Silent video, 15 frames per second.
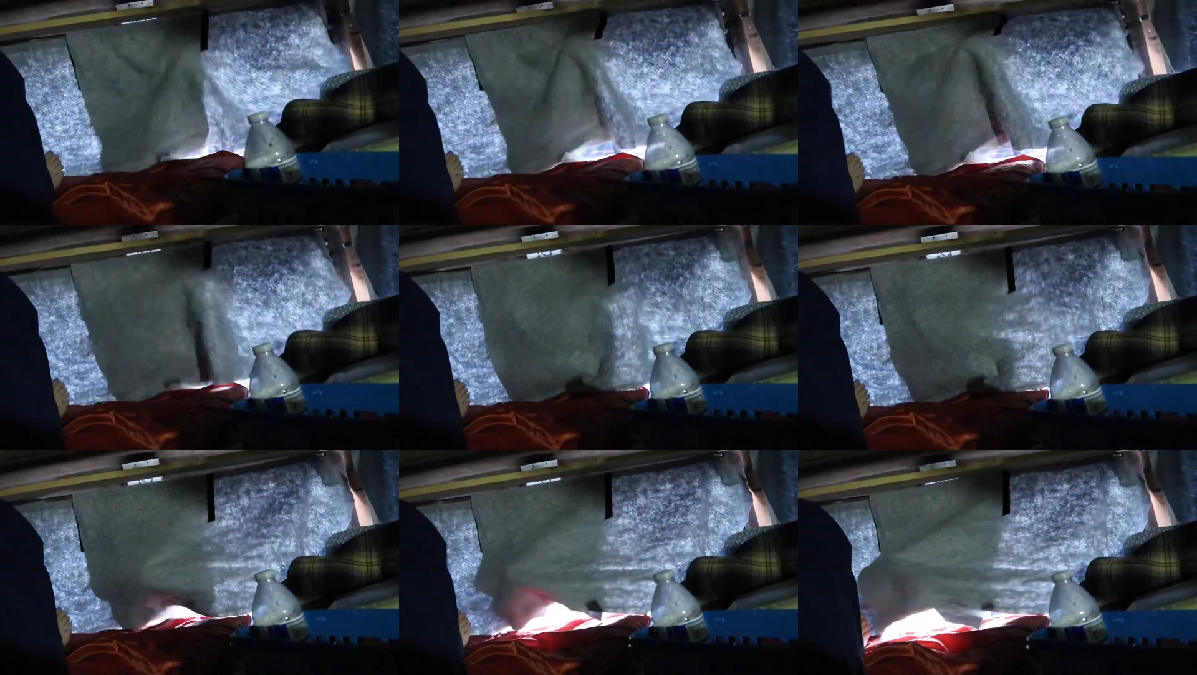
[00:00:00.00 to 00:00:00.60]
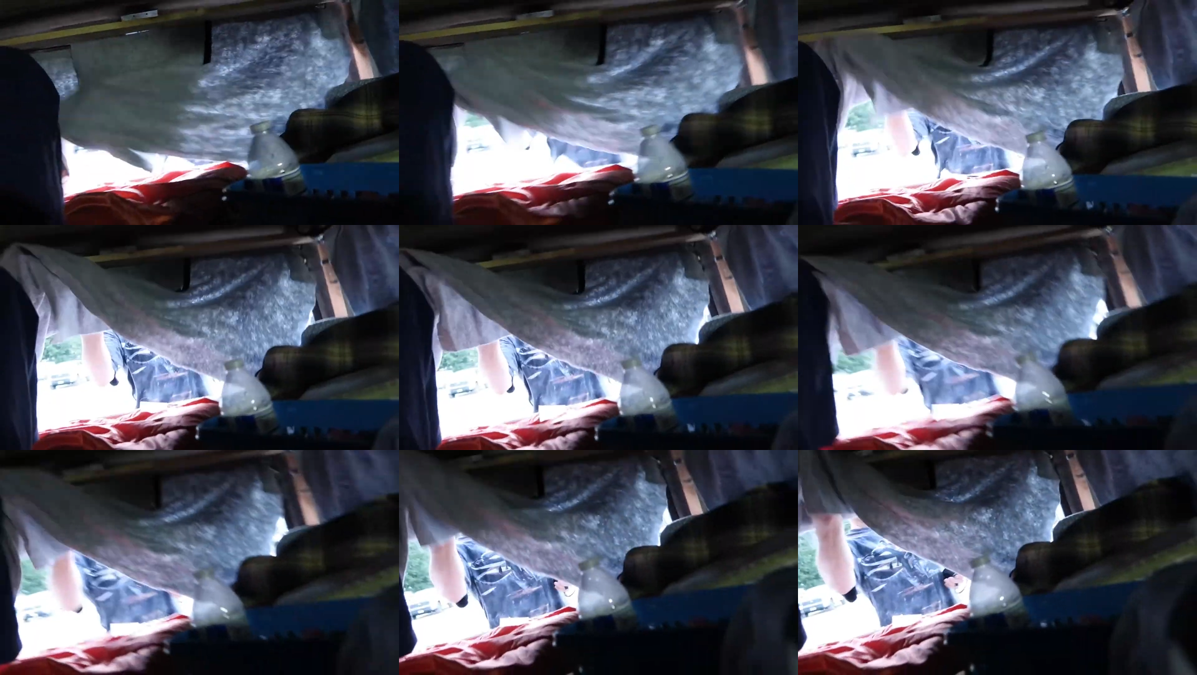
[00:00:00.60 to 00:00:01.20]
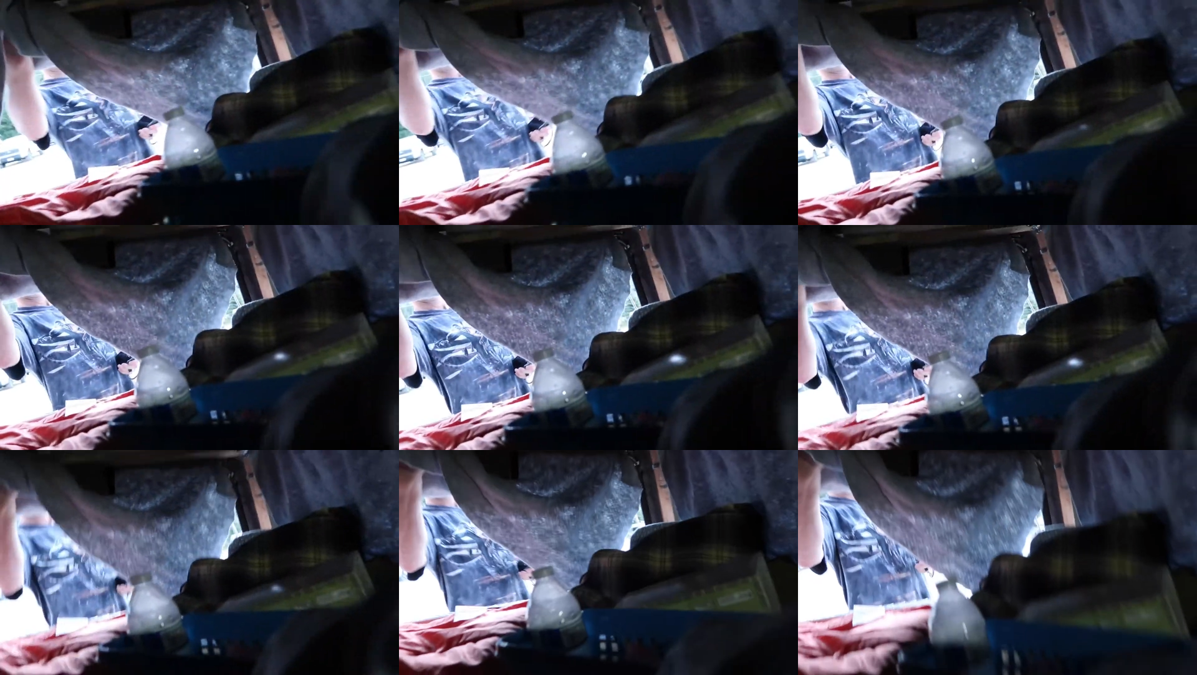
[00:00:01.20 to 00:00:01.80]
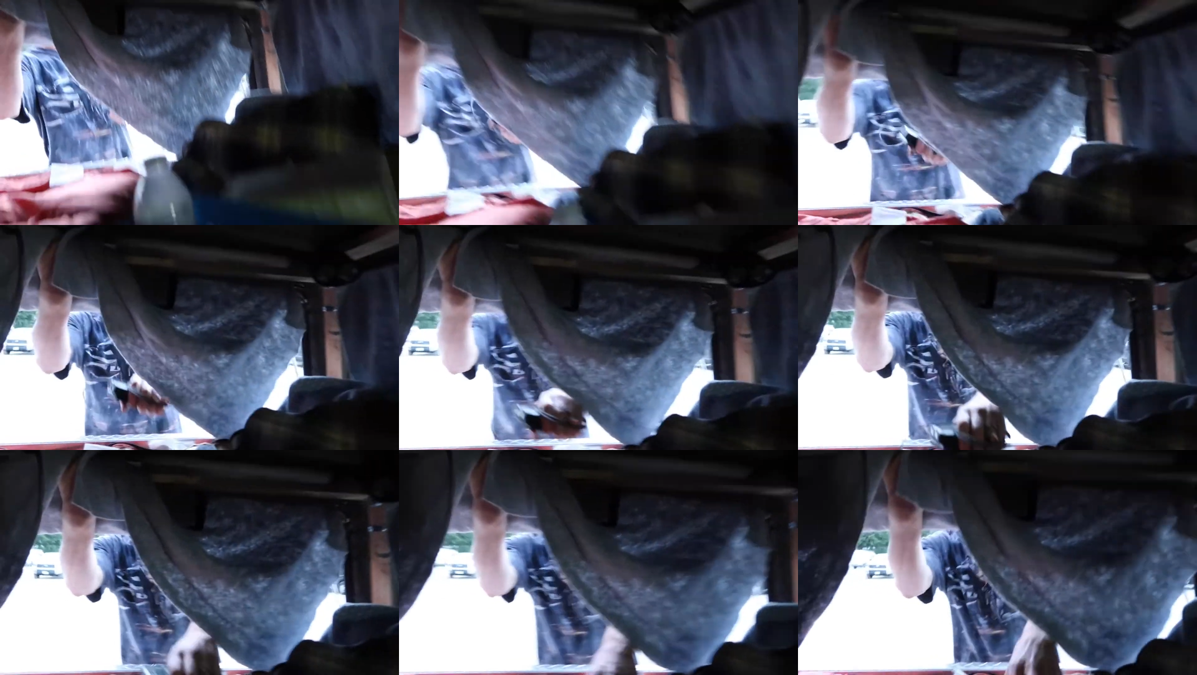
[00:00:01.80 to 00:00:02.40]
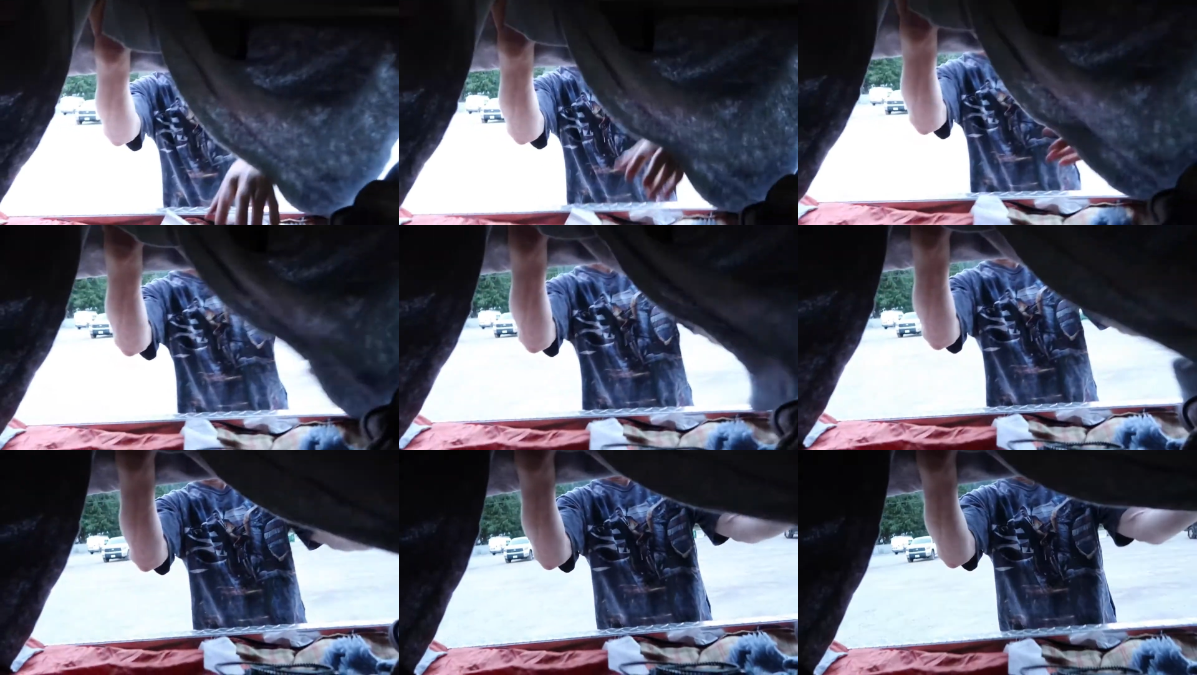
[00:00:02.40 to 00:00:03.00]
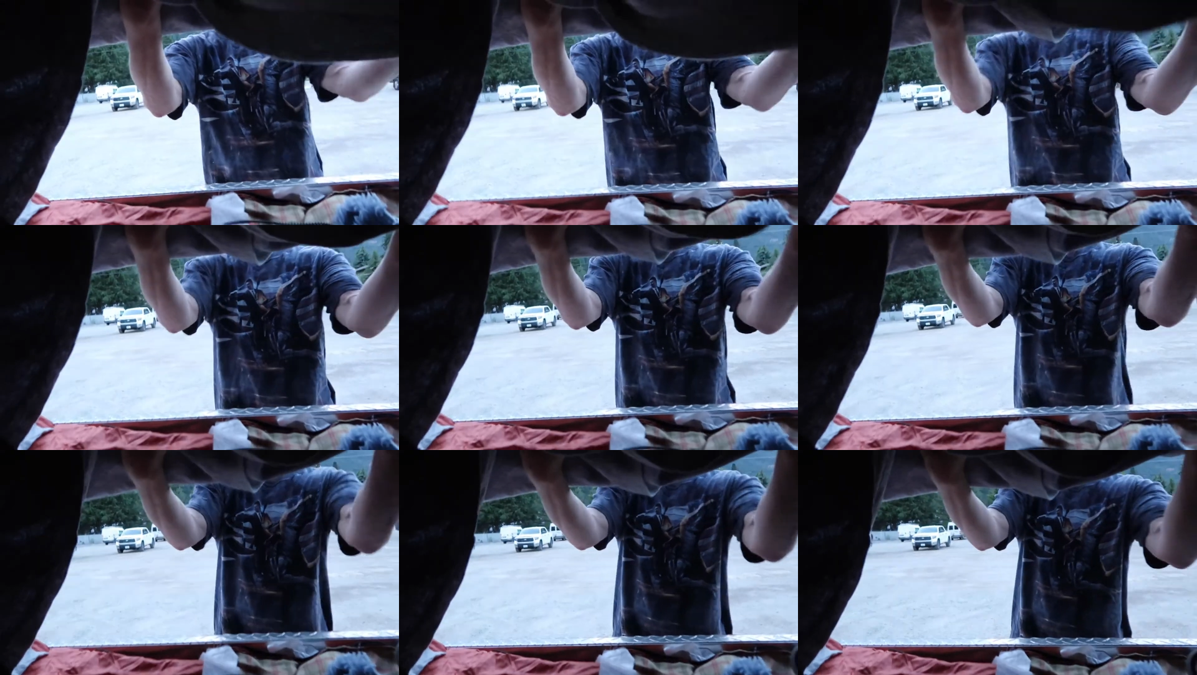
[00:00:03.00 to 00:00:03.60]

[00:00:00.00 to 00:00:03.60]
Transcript: No face is visible, so there are no lips to read.